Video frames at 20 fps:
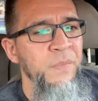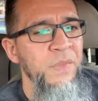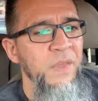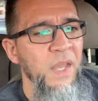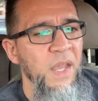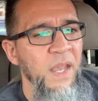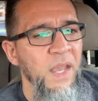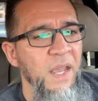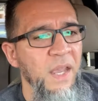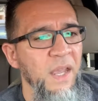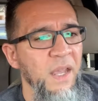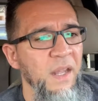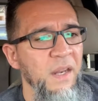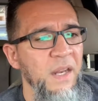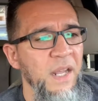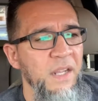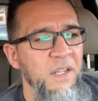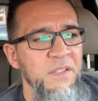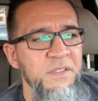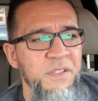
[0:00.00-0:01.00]
and I
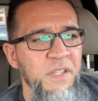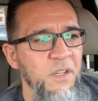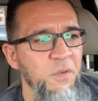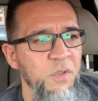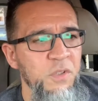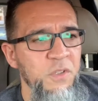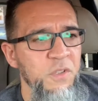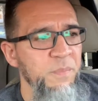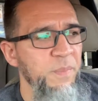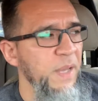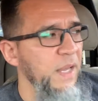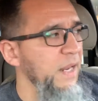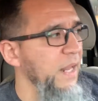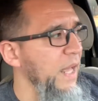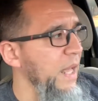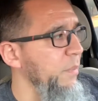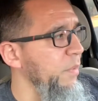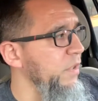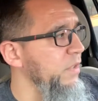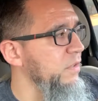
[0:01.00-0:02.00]
continued with those bad
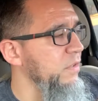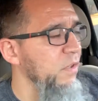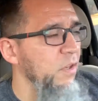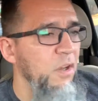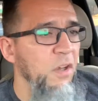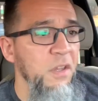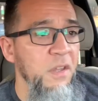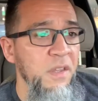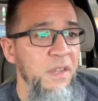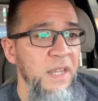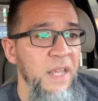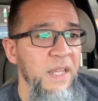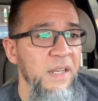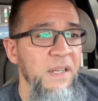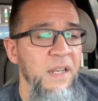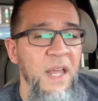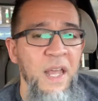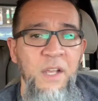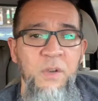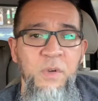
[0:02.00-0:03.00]
habits. Other than
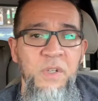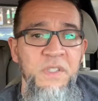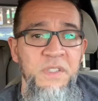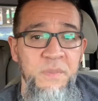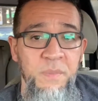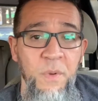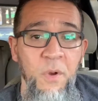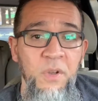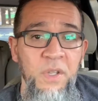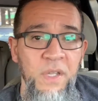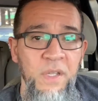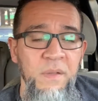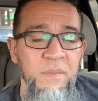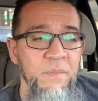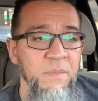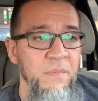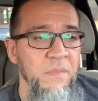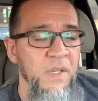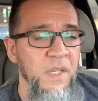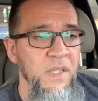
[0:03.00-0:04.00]
I quit smoking
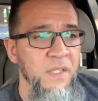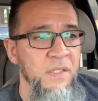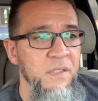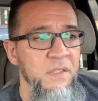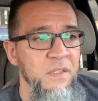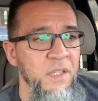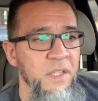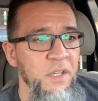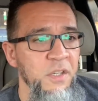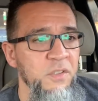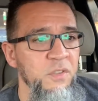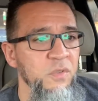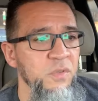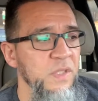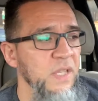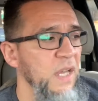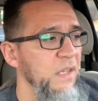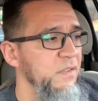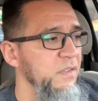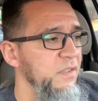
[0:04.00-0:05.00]
in the year
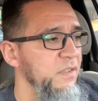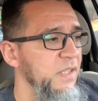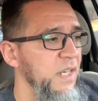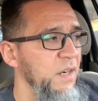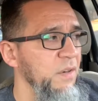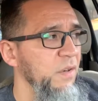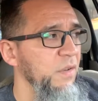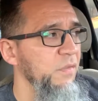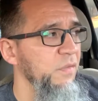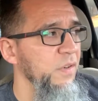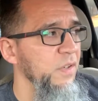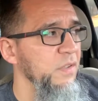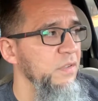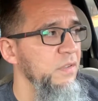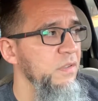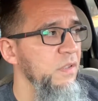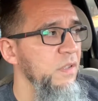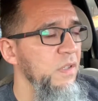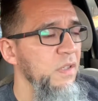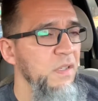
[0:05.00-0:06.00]
2000, January 1st.
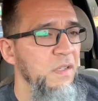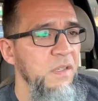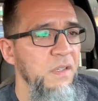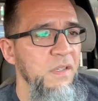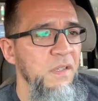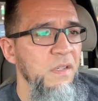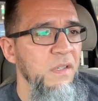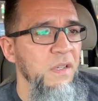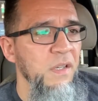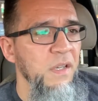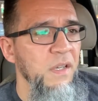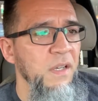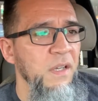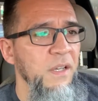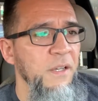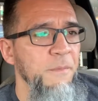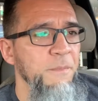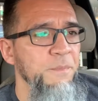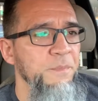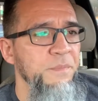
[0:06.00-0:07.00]

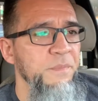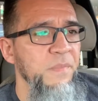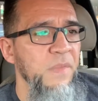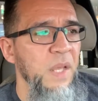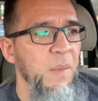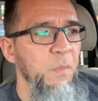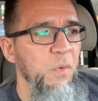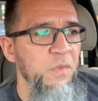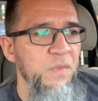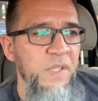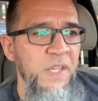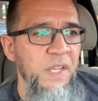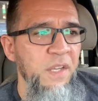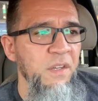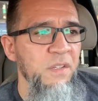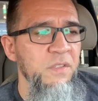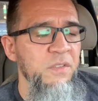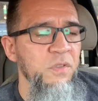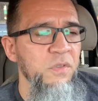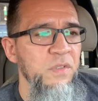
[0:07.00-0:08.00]
I moved here
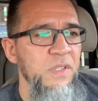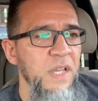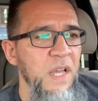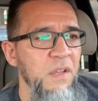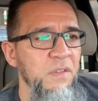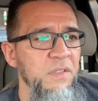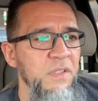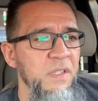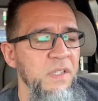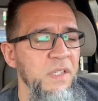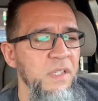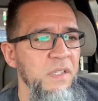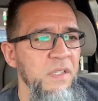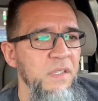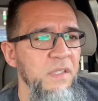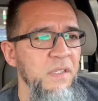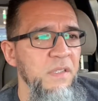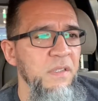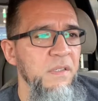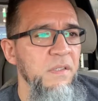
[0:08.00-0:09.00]
in 2000
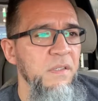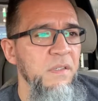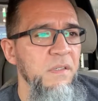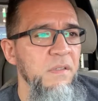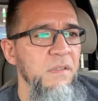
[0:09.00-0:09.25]
and